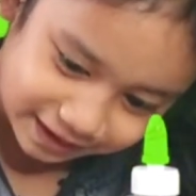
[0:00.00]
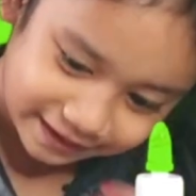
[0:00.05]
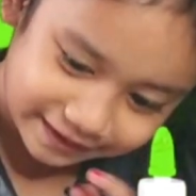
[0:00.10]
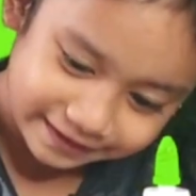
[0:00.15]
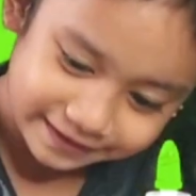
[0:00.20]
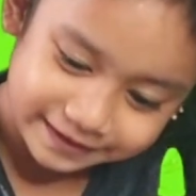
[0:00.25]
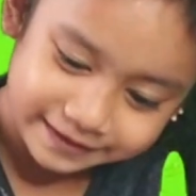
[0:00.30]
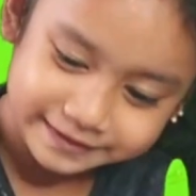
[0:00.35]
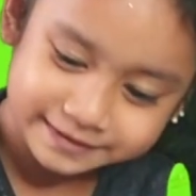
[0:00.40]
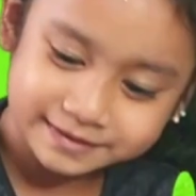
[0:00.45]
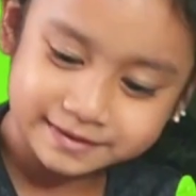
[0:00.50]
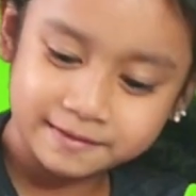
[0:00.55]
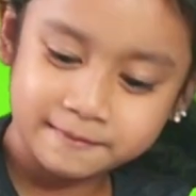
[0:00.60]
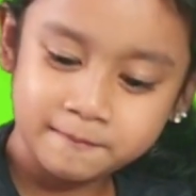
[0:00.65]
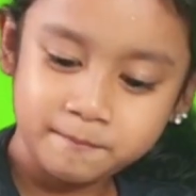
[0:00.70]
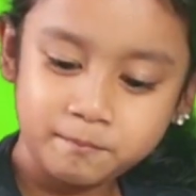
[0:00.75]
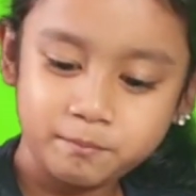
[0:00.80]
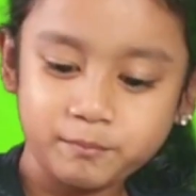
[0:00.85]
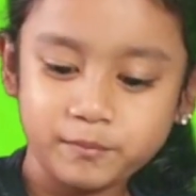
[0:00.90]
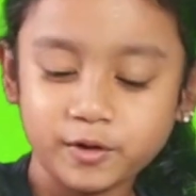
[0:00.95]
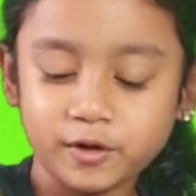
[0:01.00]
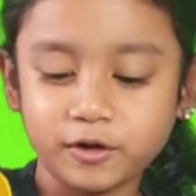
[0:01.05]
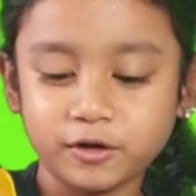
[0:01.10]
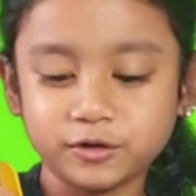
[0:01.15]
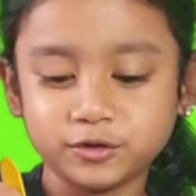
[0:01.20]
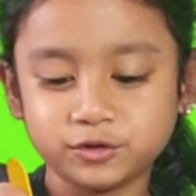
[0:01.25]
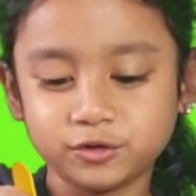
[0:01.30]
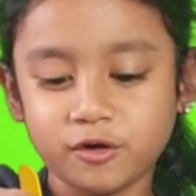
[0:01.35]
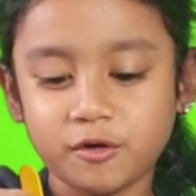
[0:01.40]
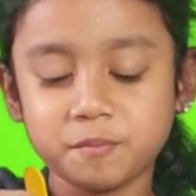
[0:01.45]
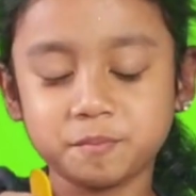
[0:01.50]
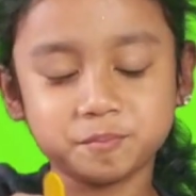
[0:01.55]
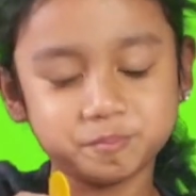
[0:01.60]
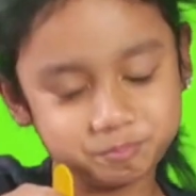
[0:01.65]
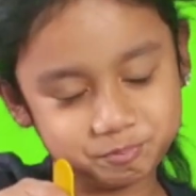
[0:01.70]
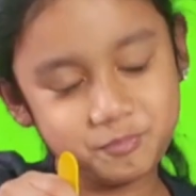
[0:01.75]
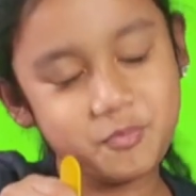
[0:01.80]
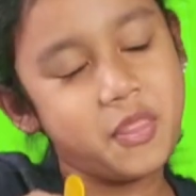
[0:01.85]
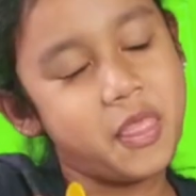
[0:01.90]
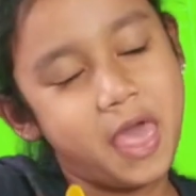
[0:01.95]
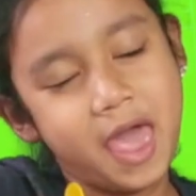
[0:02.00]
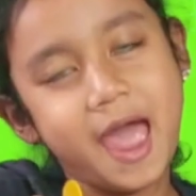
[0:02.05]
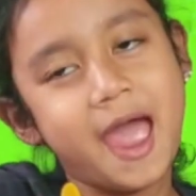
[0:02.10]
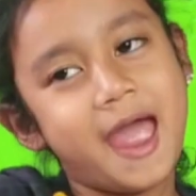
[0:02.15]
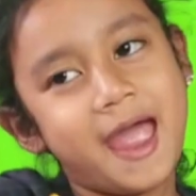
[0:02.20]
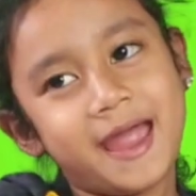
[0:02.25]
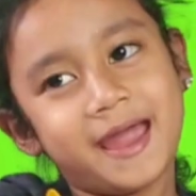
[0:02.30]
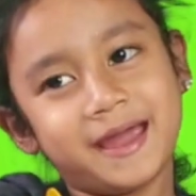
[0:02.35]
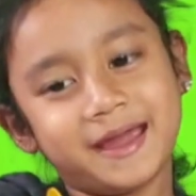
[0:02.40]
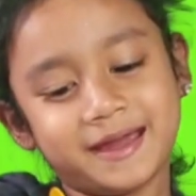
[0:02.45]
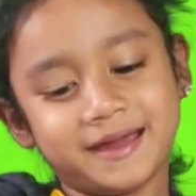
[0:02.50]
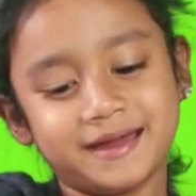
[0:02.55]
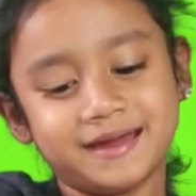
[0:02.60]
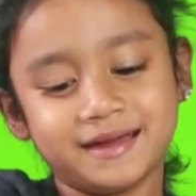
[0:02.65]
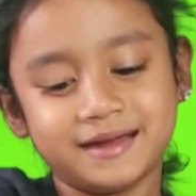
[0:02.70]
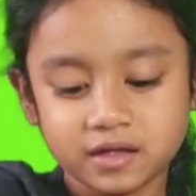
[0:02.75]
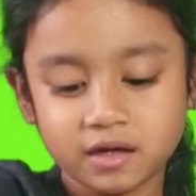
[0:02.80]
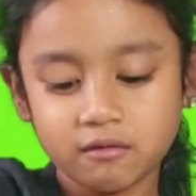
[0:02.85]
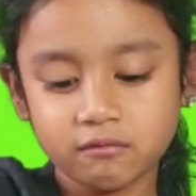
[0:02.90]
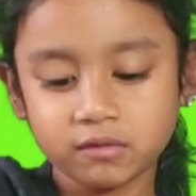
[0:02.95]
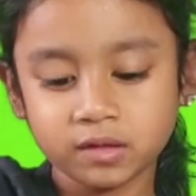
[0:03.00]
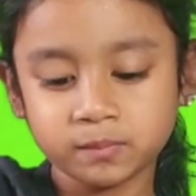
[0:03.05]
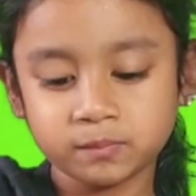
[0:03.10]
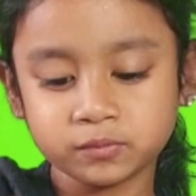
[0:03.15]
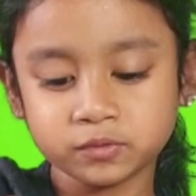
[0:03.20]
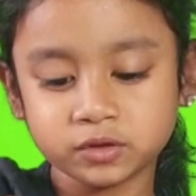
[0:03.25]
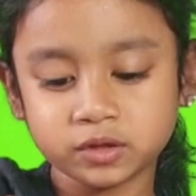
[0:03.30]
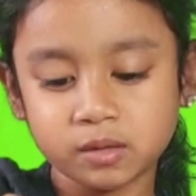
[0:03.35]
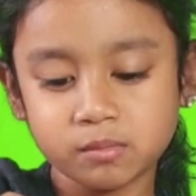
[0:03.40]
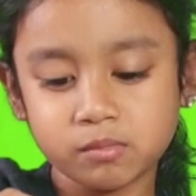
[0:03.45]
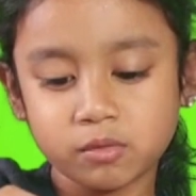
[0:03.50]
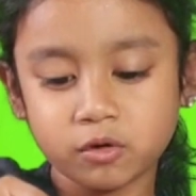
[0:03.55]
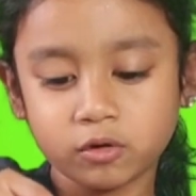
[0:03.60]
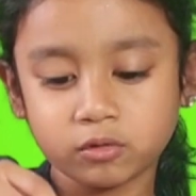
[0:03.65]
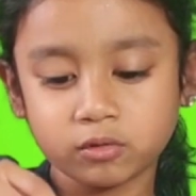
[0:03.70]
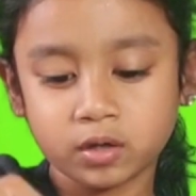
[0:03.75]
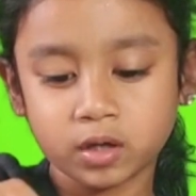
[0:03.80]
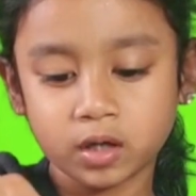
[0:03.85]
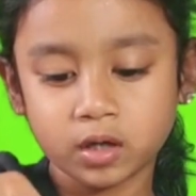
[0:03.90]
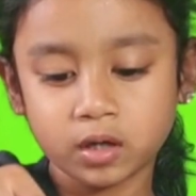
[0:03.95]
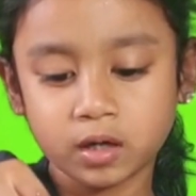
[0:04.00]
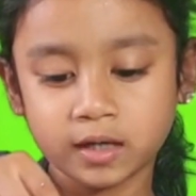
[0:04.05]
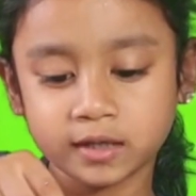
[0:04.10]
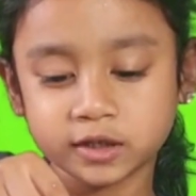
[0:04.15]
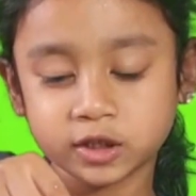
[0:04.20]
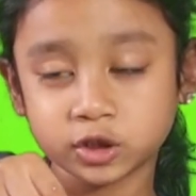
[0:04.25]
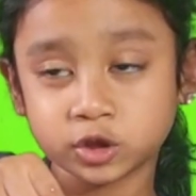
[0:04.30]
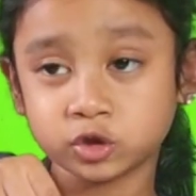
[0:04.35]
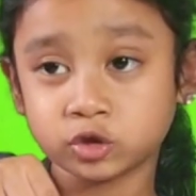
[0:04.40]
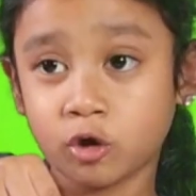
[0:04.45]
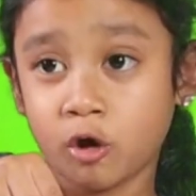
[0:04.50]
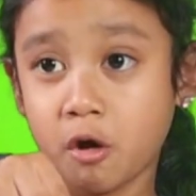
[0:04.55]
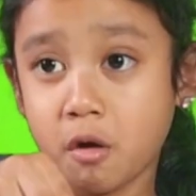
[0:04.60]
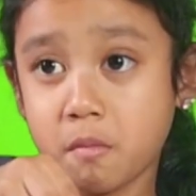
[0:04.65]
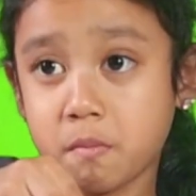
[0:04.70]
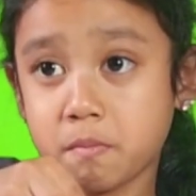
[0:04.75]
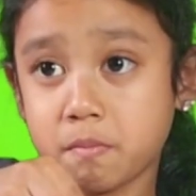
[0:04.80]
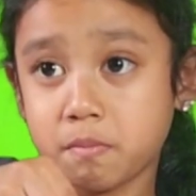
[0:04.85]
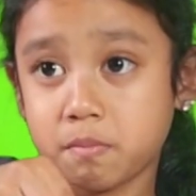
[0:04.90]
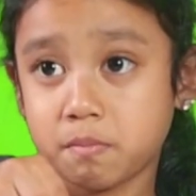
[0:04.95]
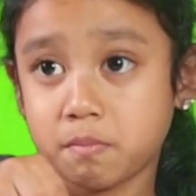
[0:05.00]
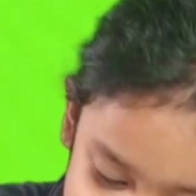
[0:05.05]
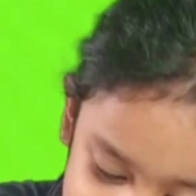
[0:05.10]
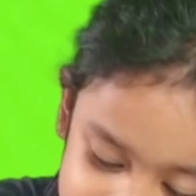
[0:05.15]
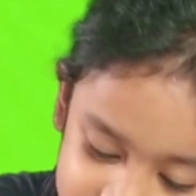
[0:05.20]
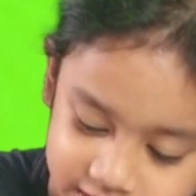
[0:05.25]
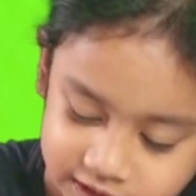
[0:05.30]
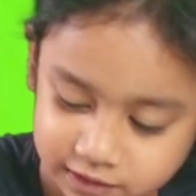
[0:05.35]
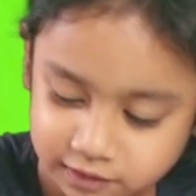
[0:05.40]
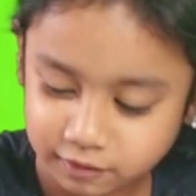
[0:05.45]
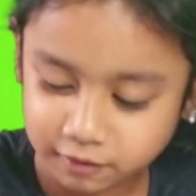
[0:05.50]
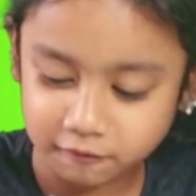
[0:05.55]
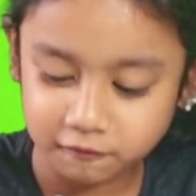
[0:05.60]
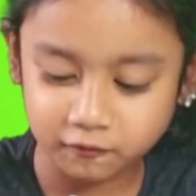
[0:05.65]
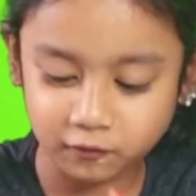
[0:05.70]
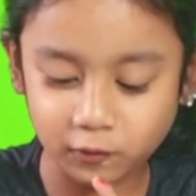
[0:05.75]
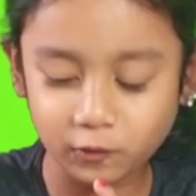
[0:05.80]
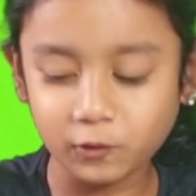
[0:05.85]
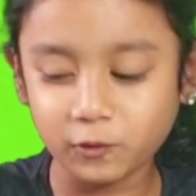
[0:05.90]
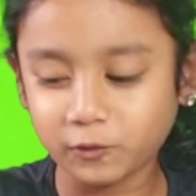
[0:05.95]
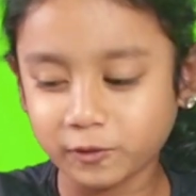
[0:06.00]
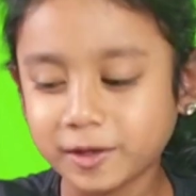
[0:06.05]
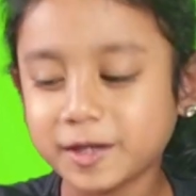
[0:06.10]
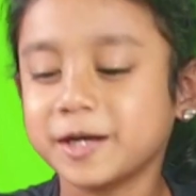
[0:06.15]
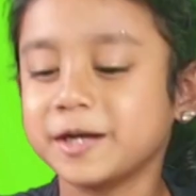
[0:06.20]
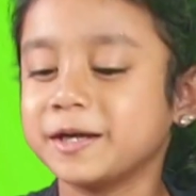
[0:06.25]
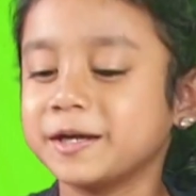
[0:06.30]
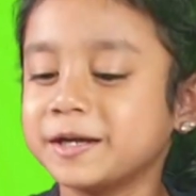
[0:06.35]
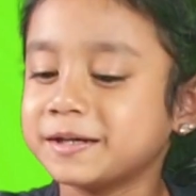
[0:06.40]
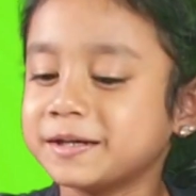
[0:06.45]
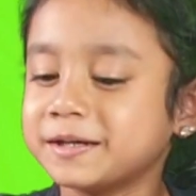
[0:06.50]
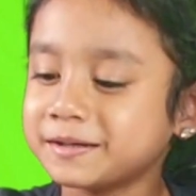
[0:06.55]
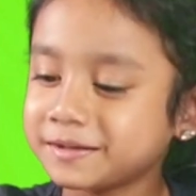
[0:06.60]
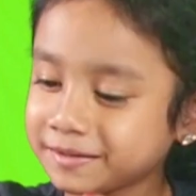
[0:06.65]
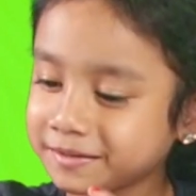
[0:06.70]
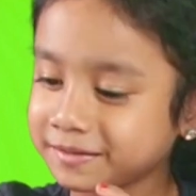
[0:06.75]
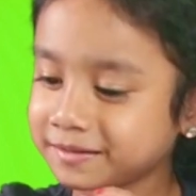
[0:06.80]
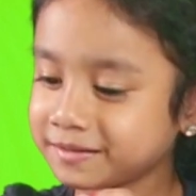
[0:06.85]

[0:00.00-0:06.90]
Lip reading: like this, but on top, yeah. Then we put some more color at the top. I just love gold, okay?